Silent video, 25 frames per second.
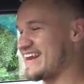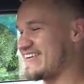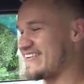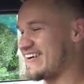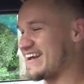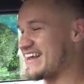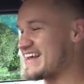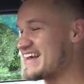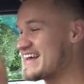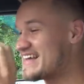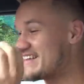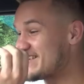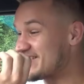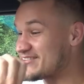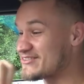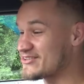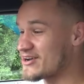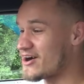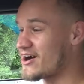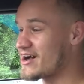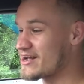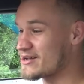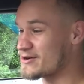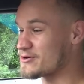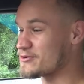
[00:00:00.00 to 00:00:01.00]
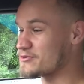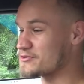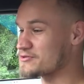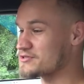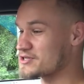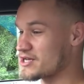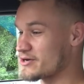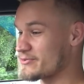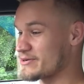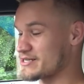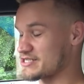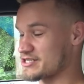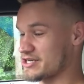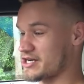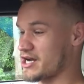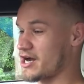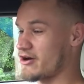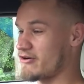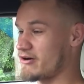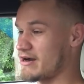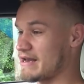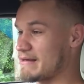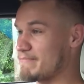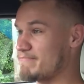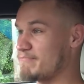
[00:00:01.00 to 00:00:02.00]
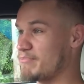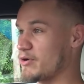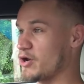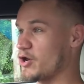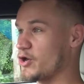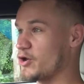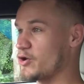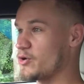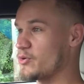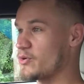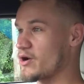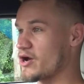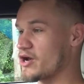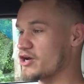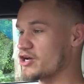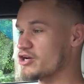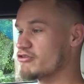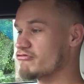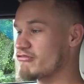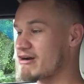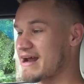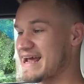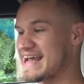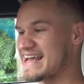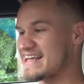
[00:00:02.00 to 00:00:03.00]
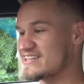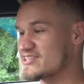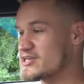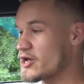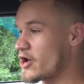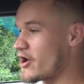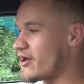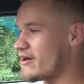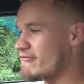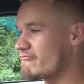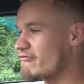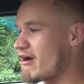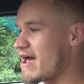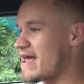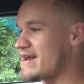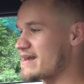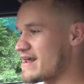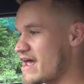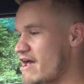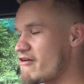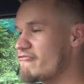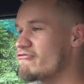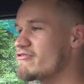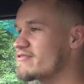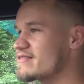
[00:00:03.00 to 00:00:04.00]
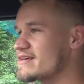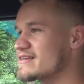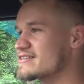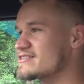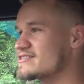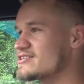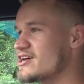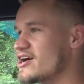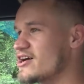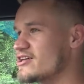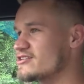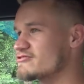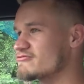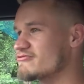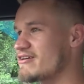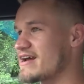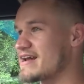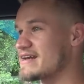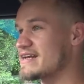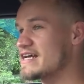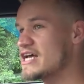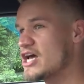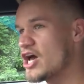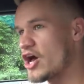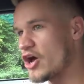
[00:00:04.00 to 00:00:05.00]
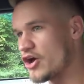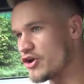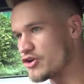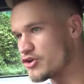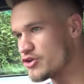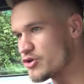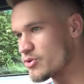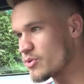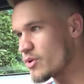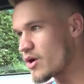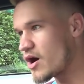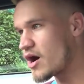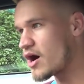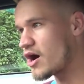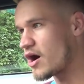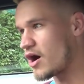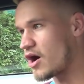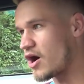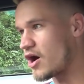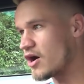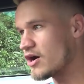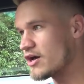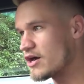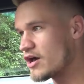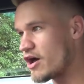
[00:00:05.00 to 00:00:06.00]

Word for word: anyway, the dials, which are currently blue and grey, turn red. Everything's turns red, and you are